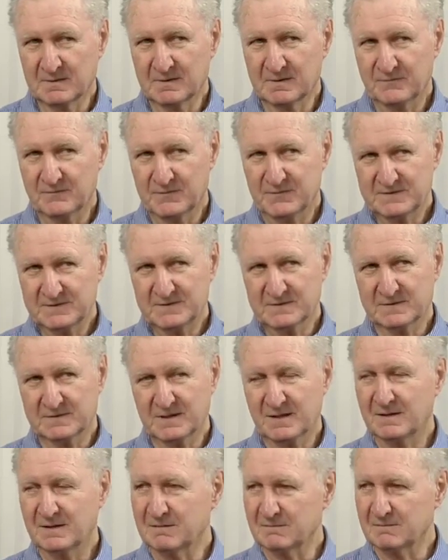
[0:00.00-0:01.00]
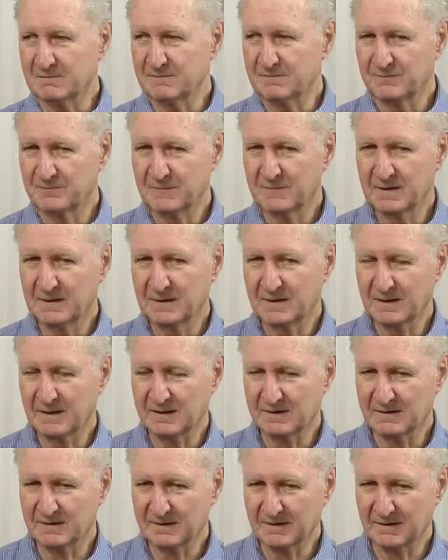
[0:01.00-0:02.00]
The vision now,
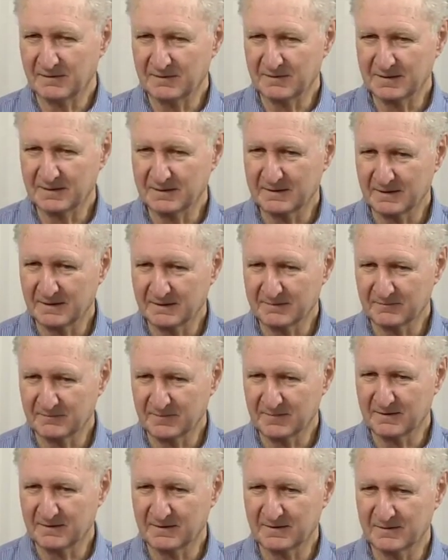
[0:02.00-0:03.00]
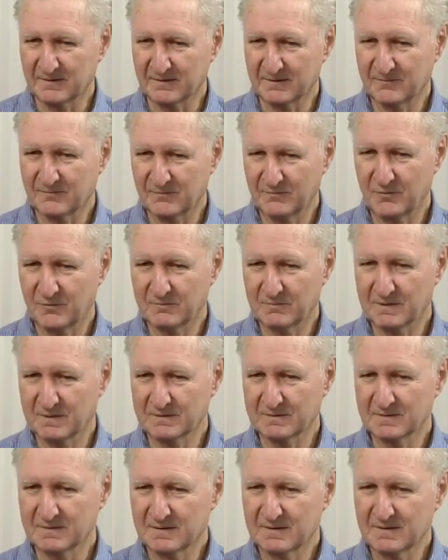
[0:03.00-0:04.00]
and uh, I think uh, the
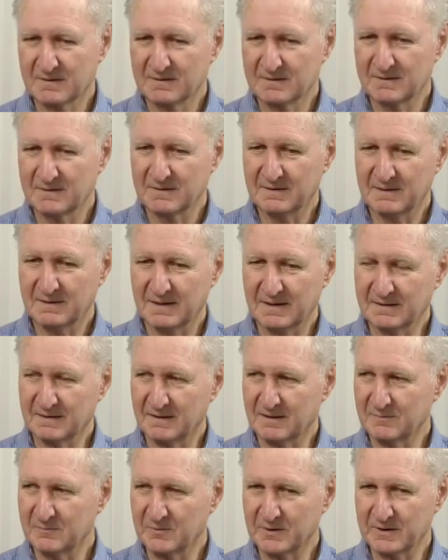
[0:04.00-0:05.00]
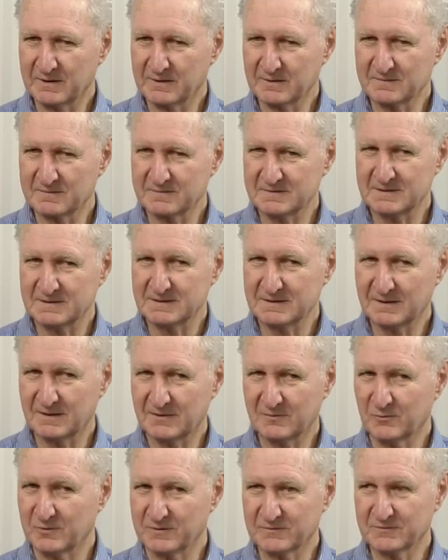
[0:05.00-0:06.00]
former Anglo-American C E
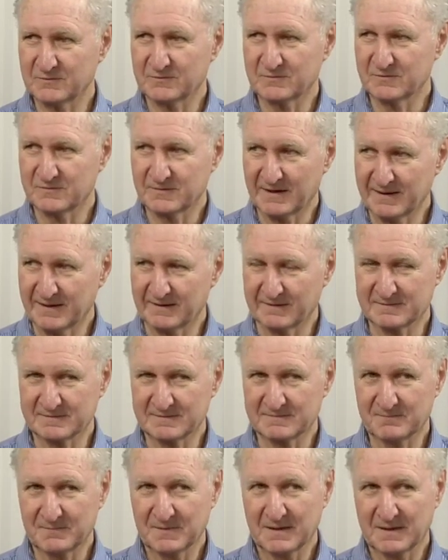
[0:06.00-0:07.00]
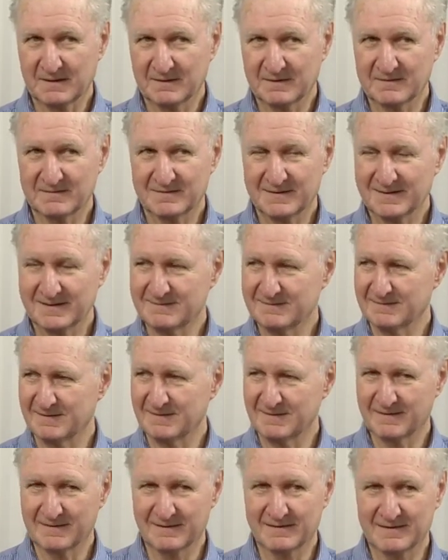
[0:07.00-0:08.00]
O always used to say this, is that
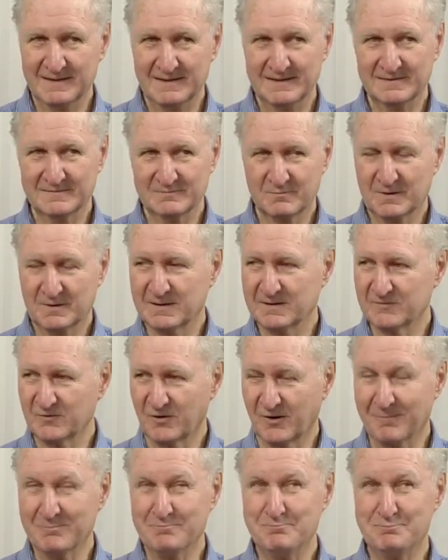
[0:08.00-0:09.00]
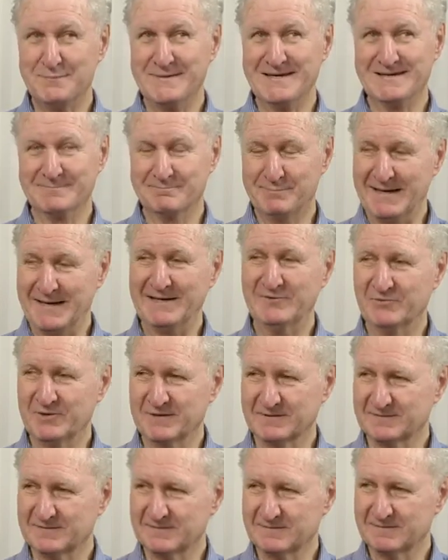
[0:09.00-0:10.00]
these mines are big
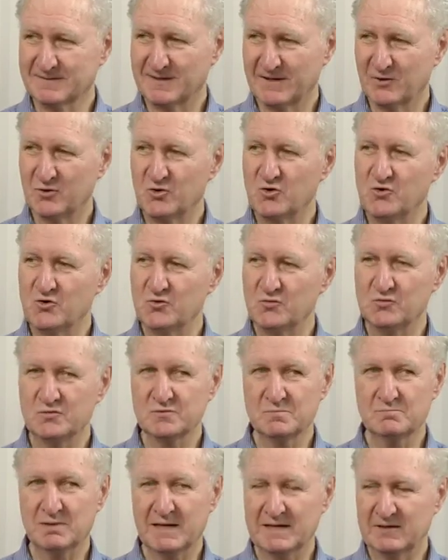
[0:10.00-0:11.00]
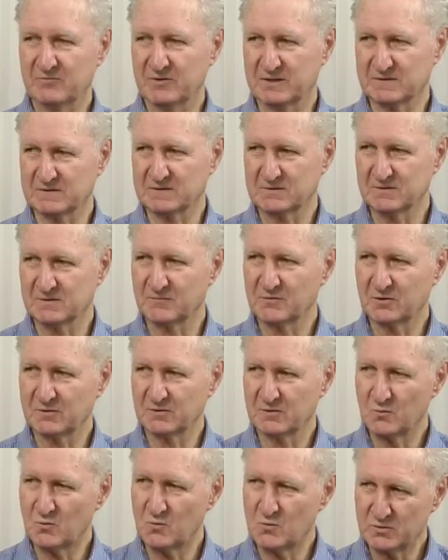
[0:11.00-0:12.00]
batteries. They are huge batteries. You've
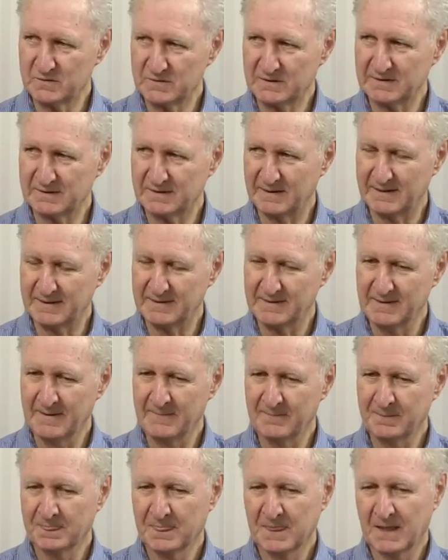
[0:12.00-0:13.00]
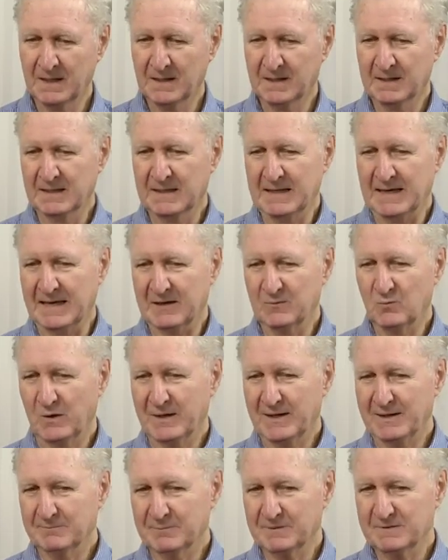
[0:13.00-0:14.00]
got the water in there, and
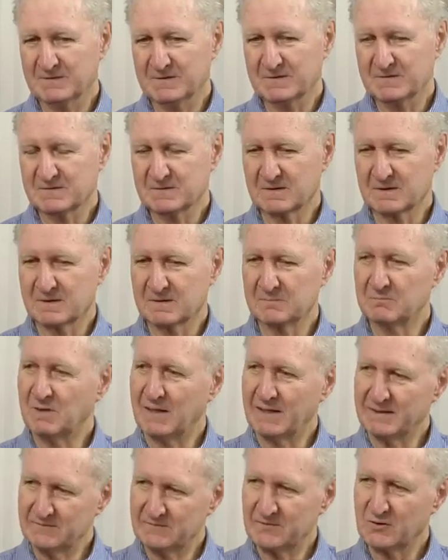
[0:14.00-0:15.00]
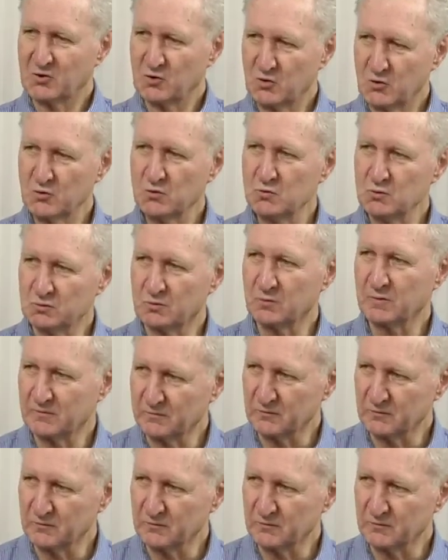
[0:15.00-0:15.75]
what happens is the mines are cooled with